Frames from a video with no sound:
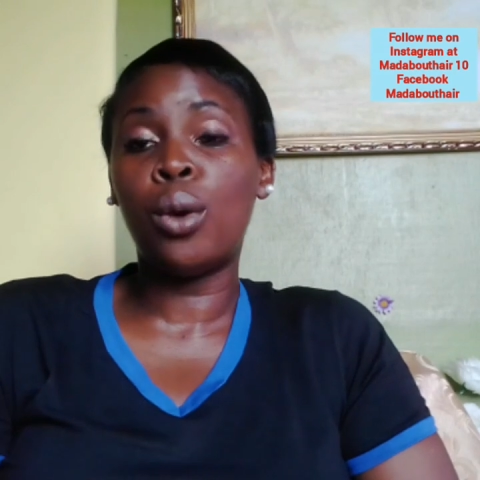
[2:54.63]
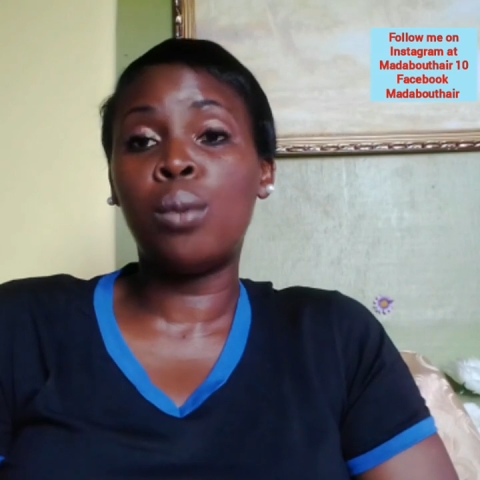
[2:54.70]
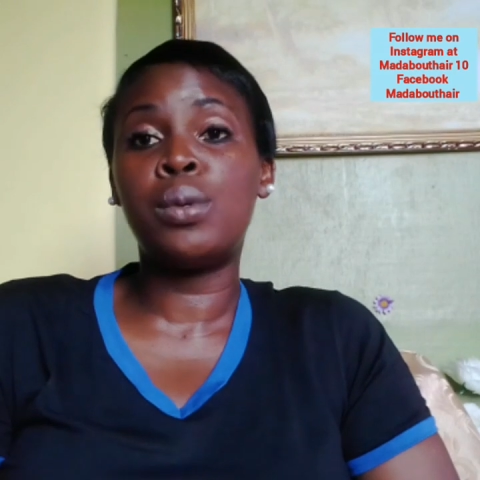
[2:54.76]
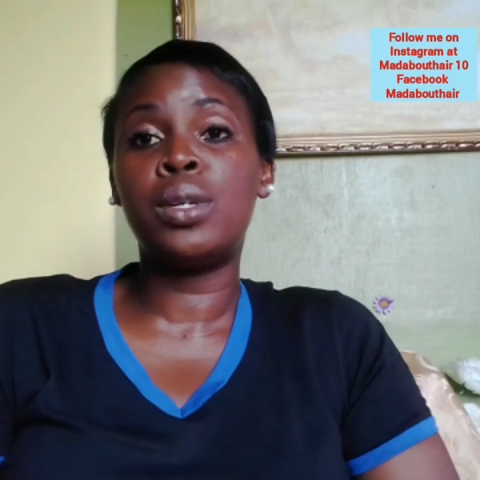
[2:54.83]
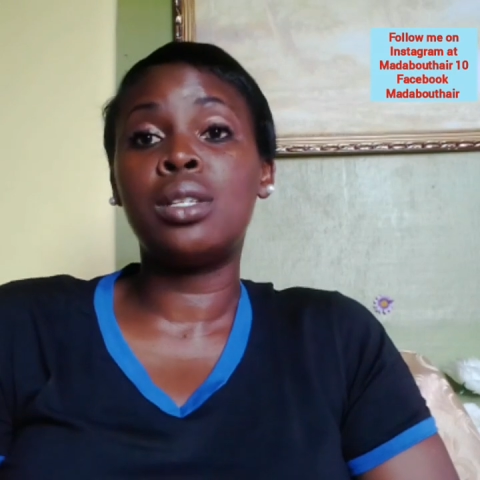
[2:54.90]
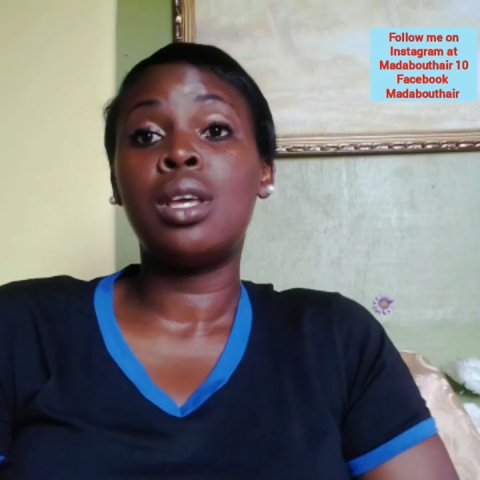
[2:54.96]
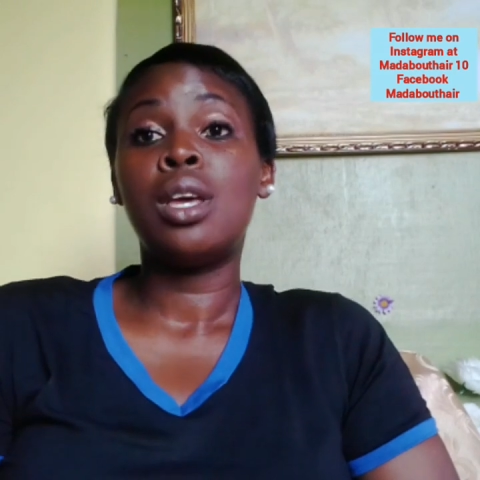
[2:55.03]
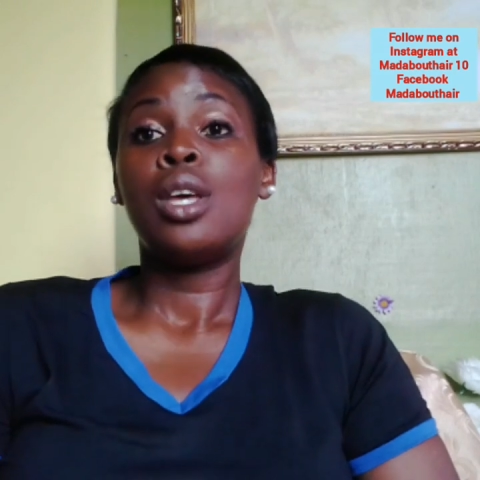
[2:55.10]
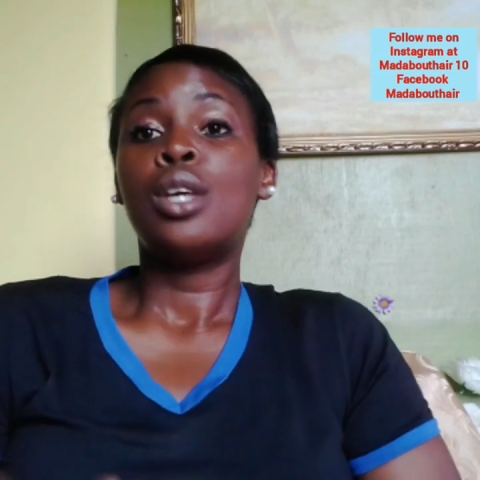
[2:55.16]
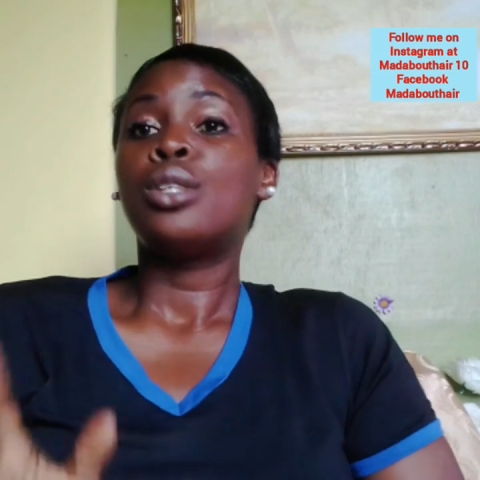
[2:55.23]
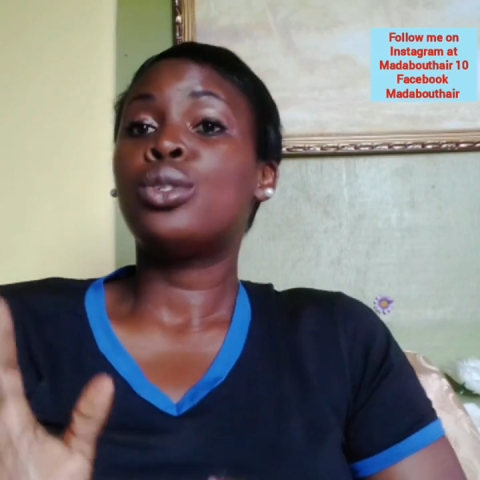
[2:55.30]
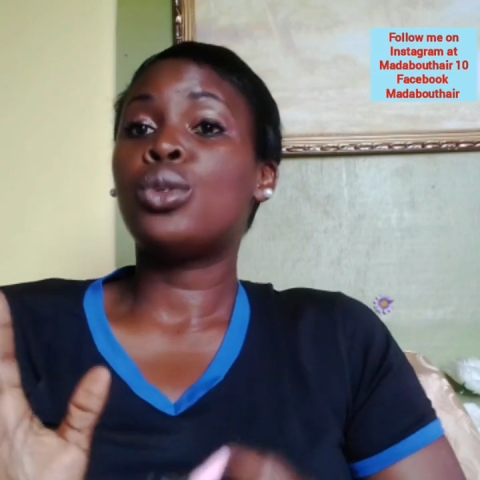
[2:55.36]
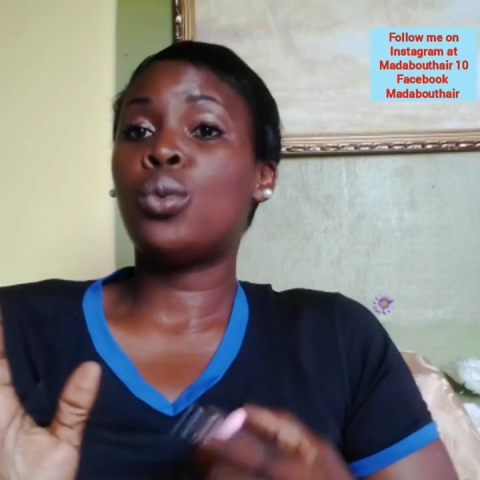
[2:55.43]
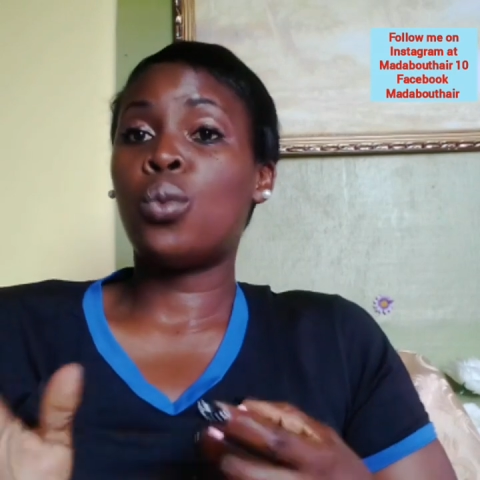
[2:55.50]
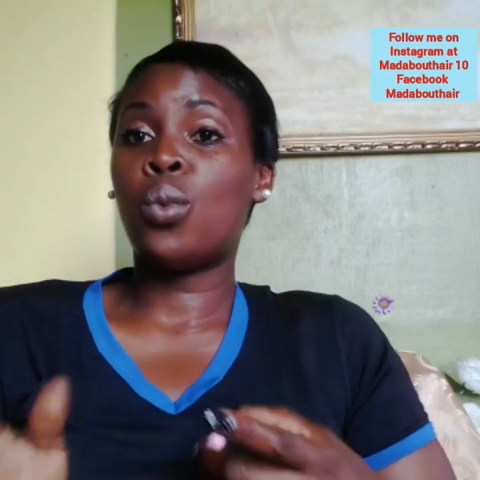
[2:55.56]
open,
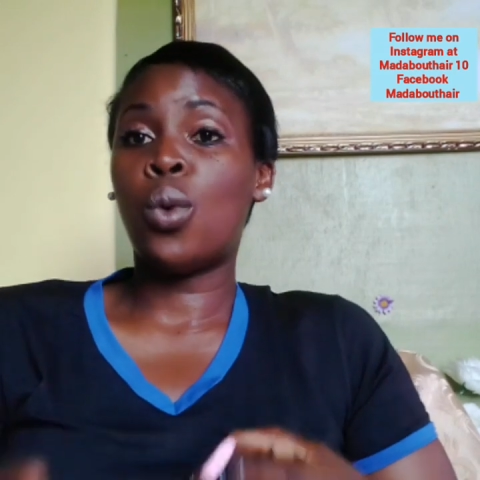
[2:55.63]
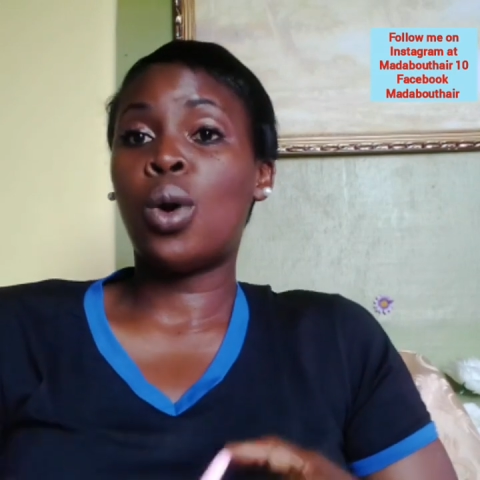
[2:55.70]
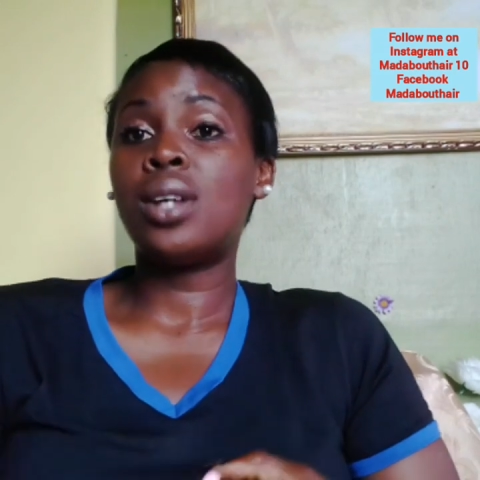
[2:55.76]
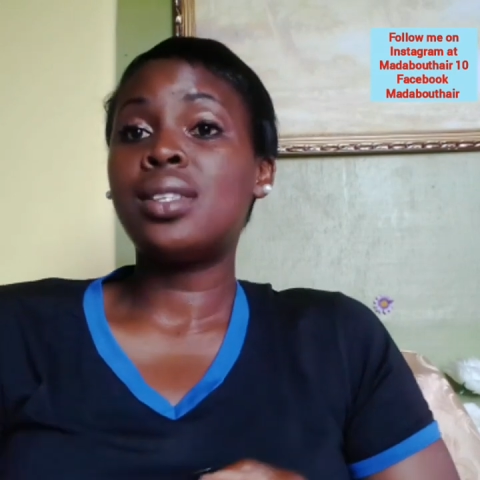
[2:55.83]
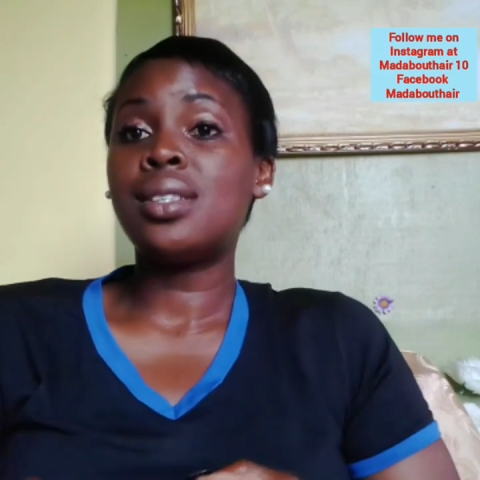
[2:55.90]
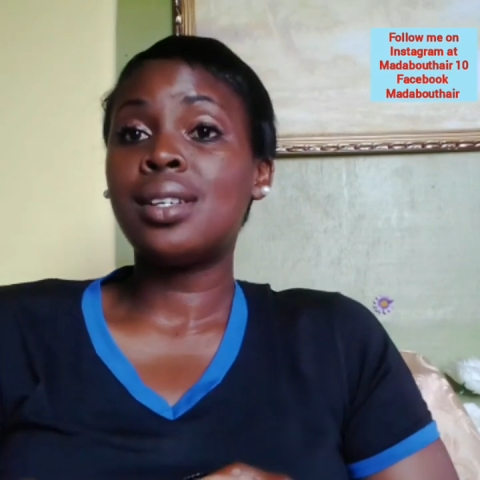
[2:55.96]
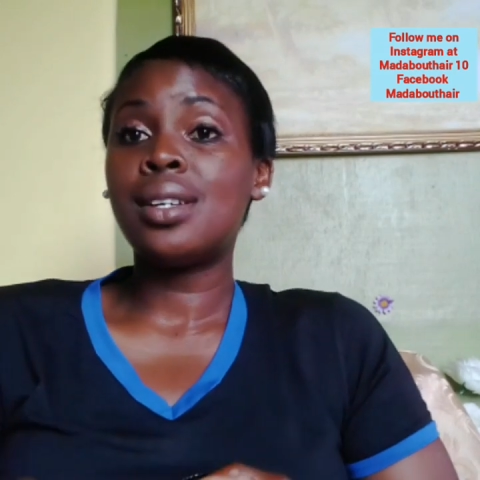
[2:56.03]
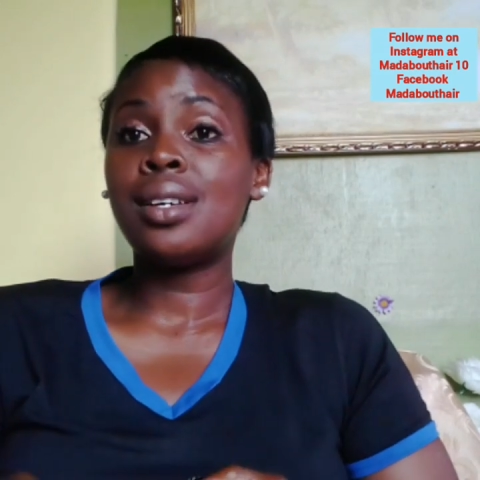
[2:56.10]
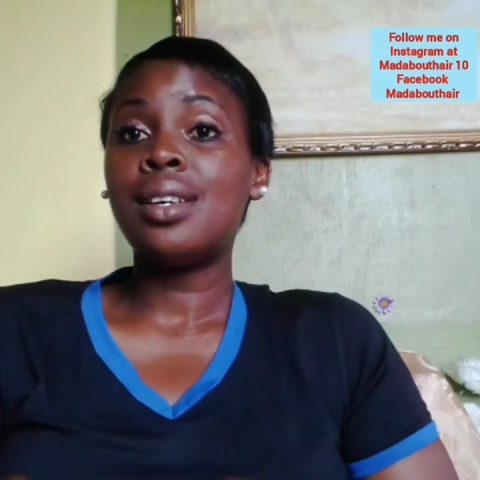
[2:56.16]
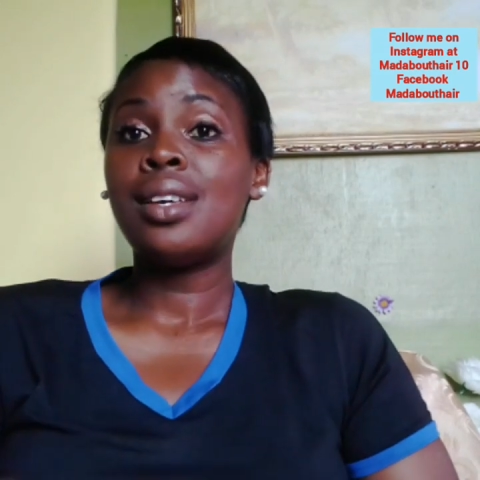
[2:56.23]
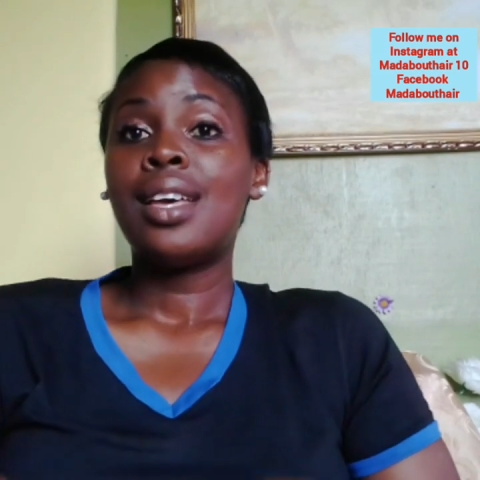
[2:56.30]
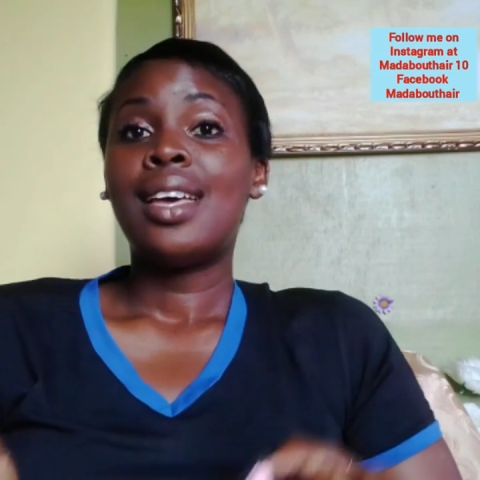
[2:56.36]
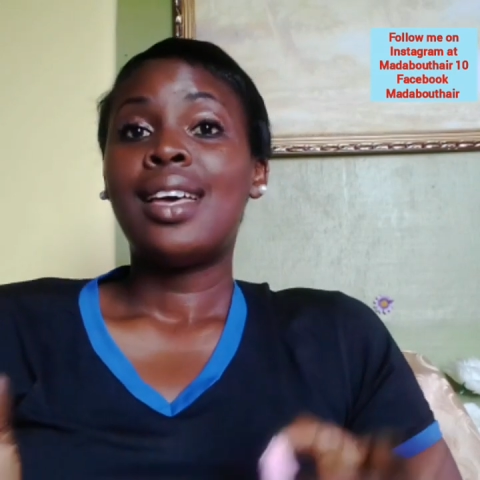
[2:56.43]
so water